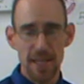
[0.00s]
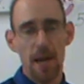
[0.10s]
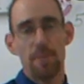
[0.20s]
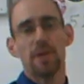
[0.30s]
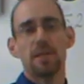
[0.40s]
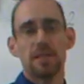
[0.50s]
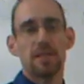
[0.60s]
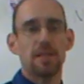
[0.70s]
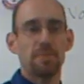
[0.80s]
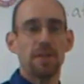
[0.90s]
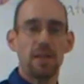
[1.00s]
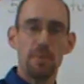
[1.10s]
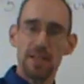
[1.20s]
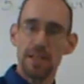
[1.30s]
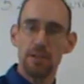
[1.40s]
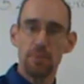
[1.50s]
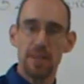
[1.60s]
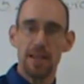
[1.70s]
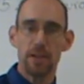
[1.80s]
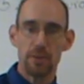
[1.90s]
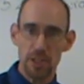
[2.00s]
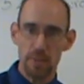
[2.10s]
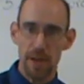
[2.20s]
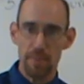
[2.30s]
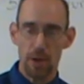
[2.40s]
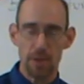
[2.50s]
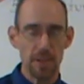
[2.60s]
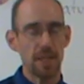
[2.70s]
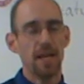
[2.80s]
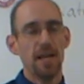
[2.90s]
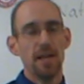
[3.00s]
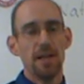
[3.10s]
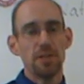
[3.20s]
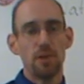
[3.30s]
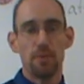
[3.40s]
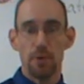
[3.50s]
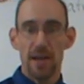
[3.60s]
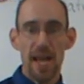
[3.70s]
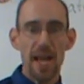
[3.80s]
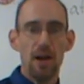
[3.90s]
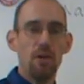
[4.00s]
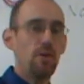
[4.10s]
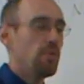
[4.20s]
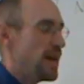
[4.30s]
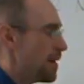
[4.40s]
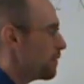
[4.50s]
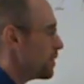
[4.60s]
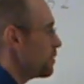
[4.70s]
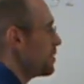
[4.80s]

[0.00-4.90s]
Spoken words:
topic because it's something that we deal with integration by parts. So for now, whenever you